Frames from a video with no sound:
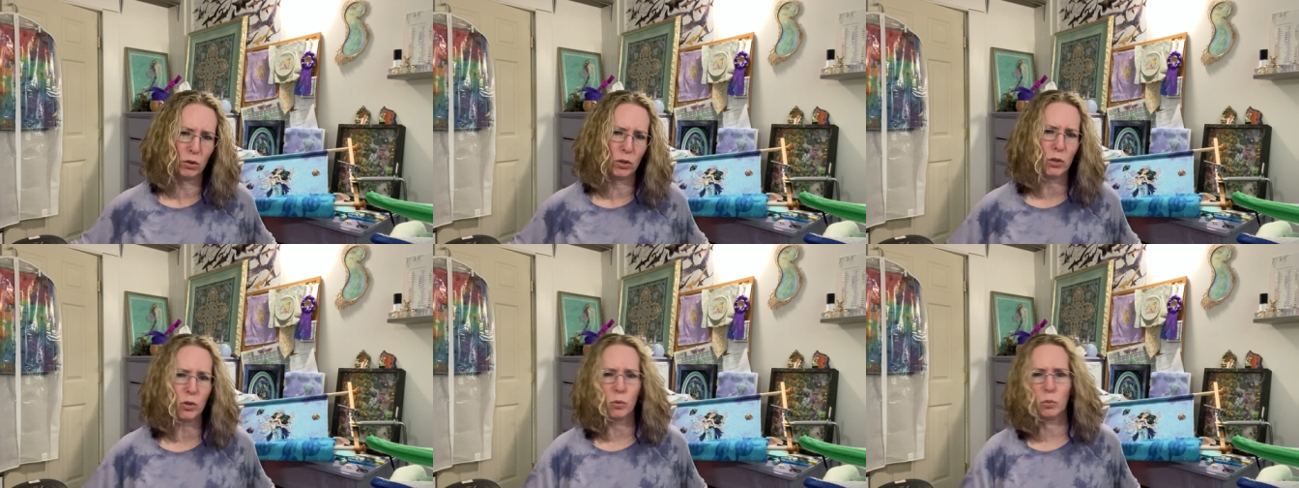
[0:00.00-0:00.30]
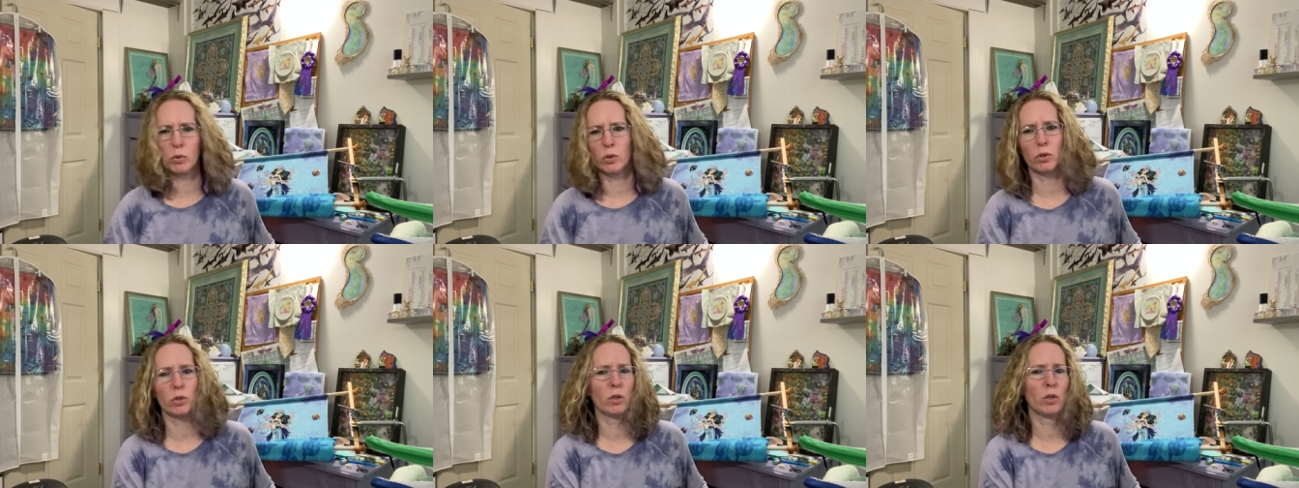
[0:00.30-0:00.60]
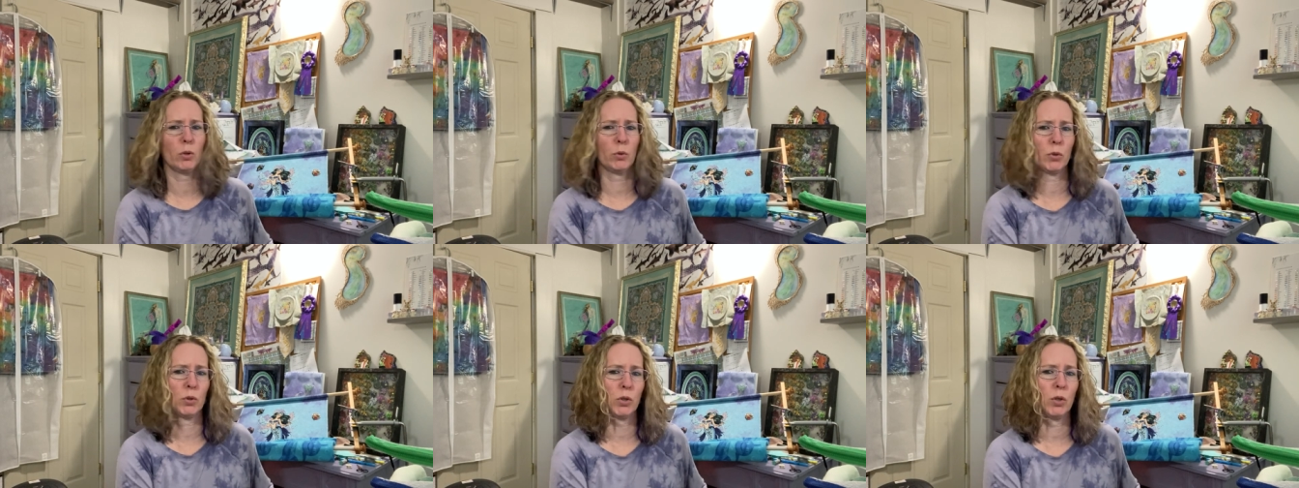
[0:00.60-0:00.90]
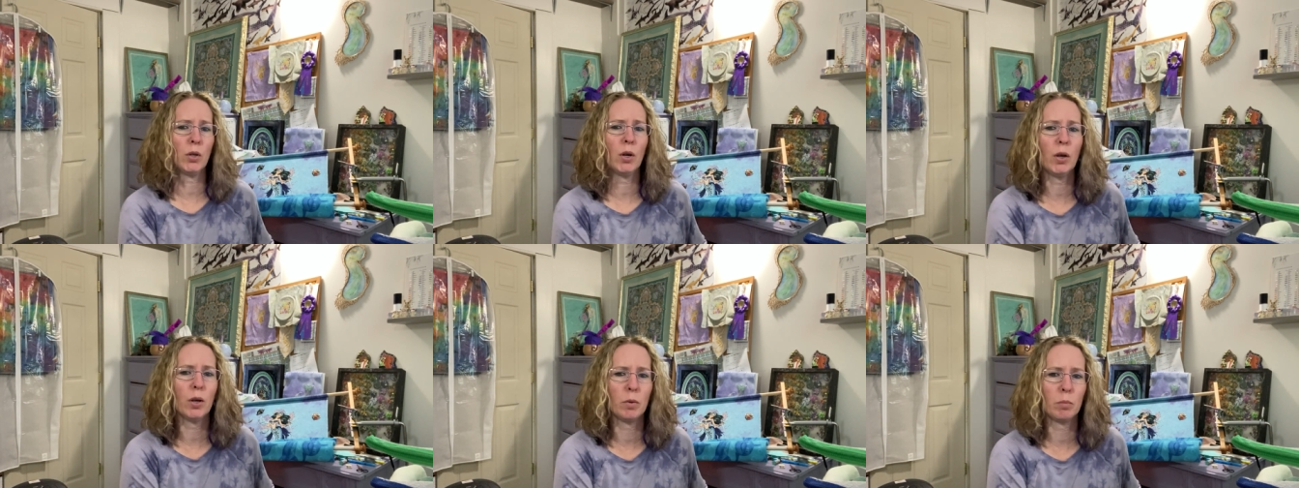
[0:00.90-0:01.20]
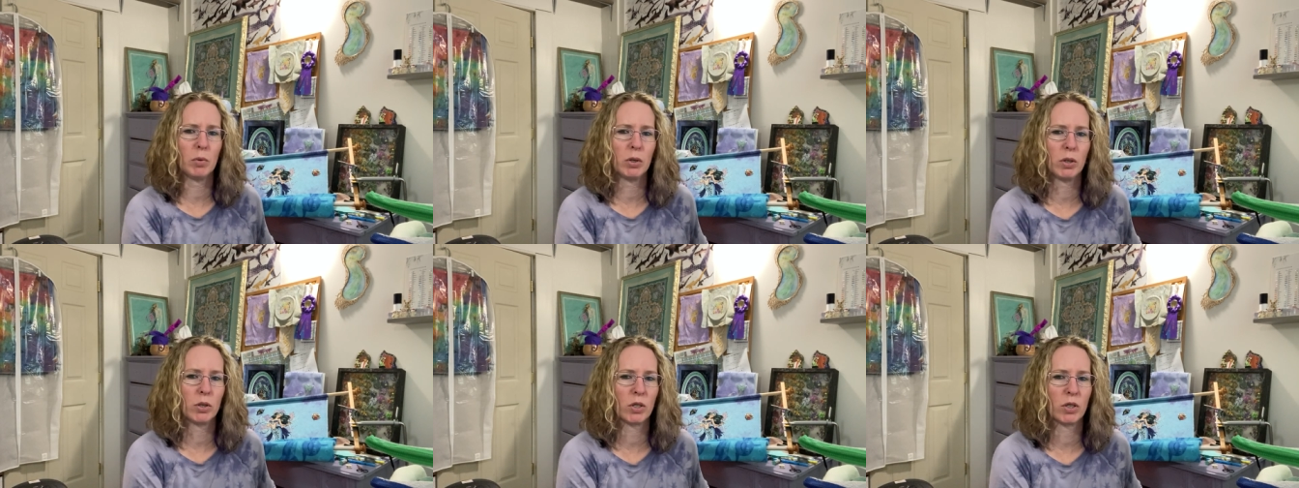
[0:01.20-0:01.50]
this one's close to done
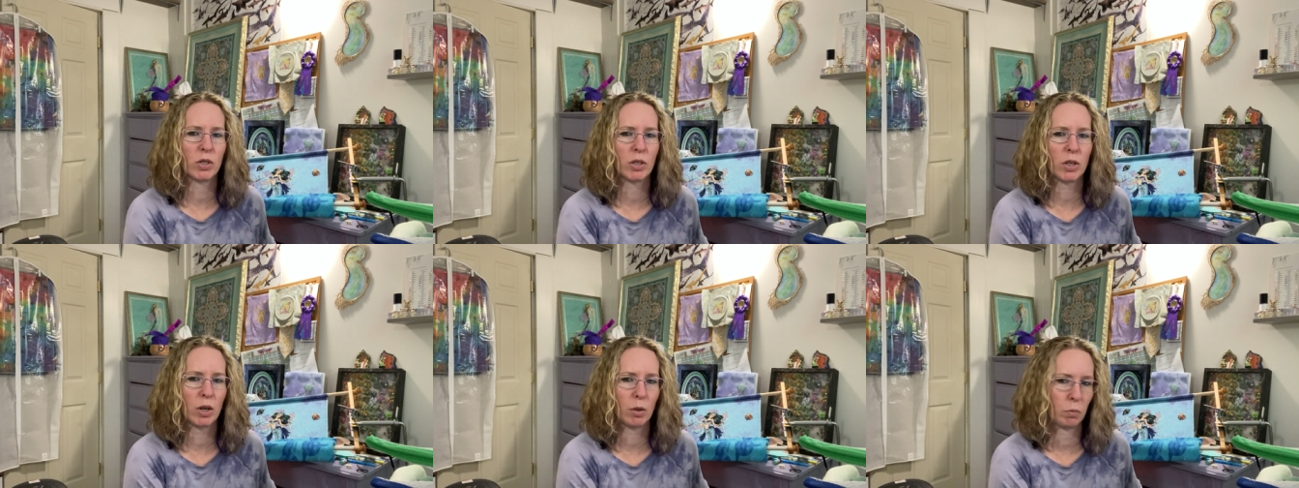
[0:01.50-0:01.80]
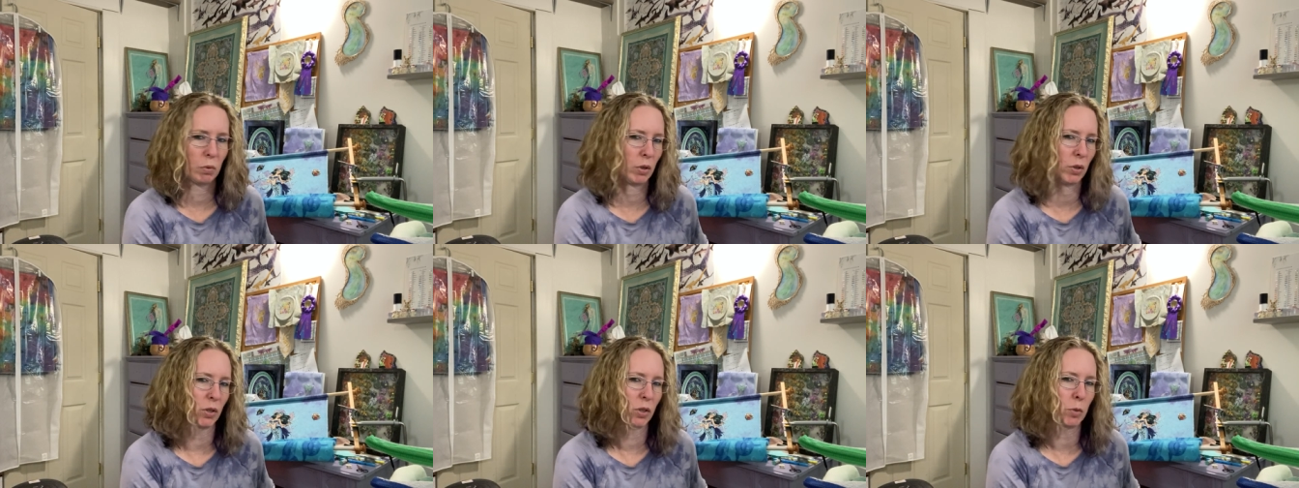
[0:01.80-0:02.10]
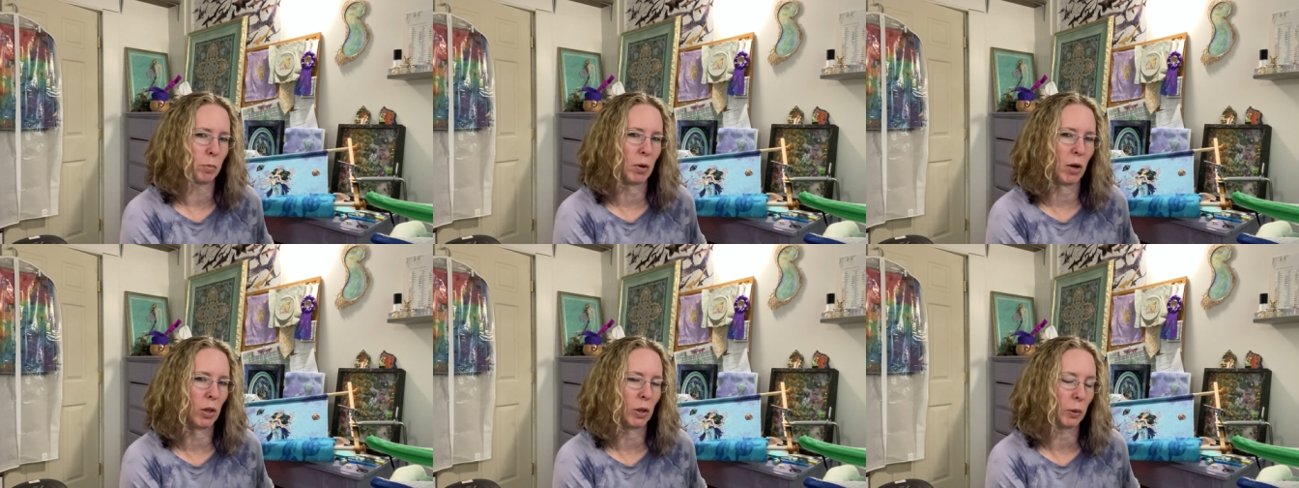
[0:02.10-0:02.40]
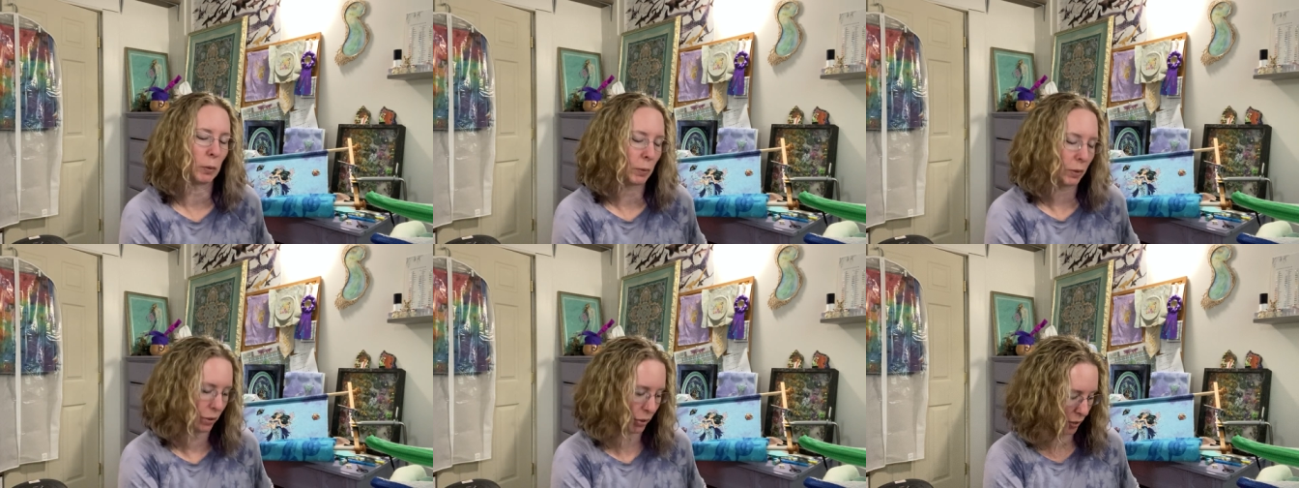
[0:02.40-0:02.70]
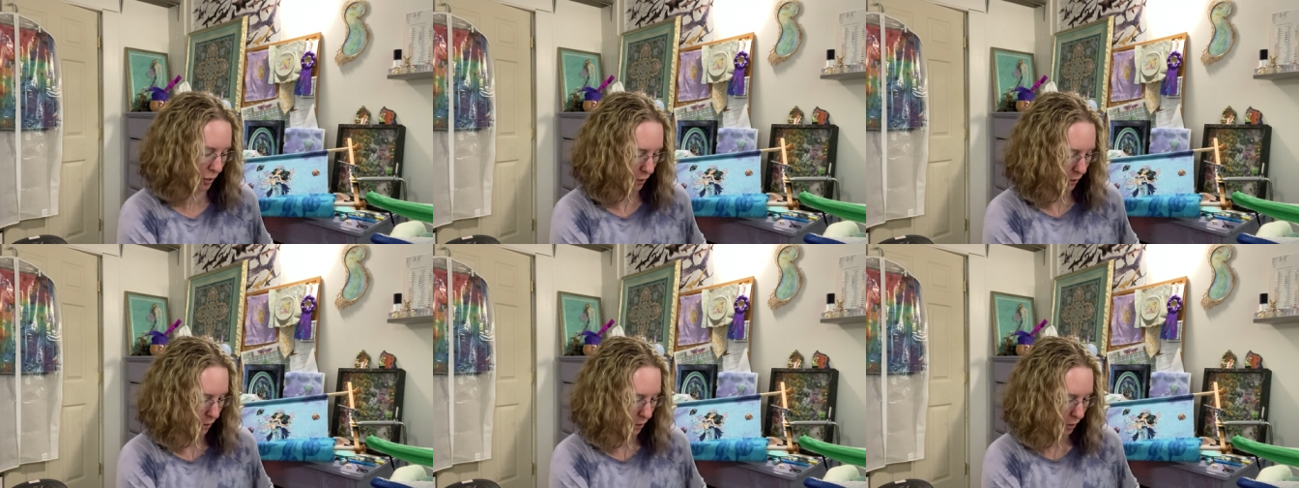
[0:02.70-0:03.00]
because it's kind of one of the smaller ones.